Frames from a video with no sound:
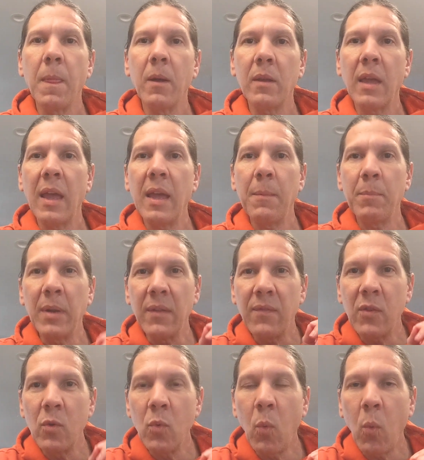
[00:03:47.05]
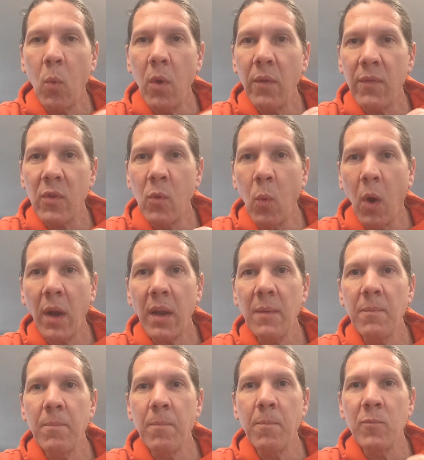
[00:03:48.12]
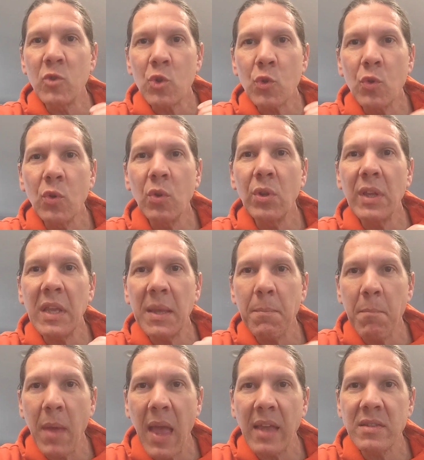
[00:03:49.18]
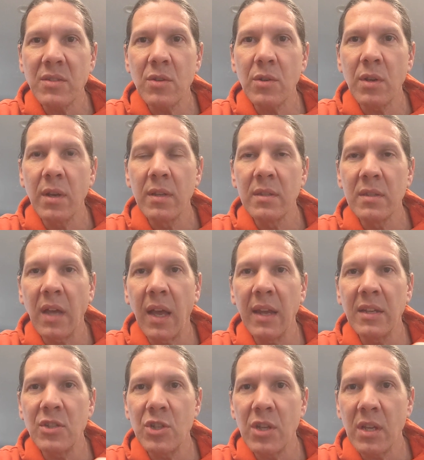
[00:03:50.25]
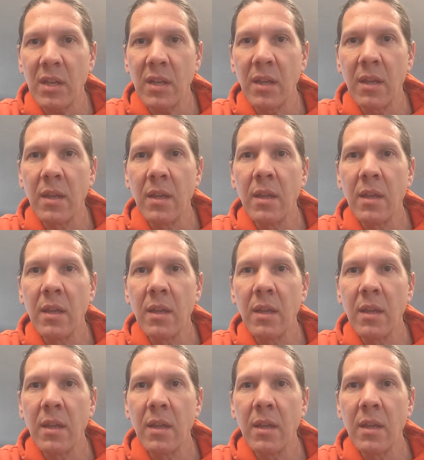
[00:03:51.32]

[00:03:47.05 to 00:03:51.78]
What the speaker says: okay? But if you want to truly master Tai Chi,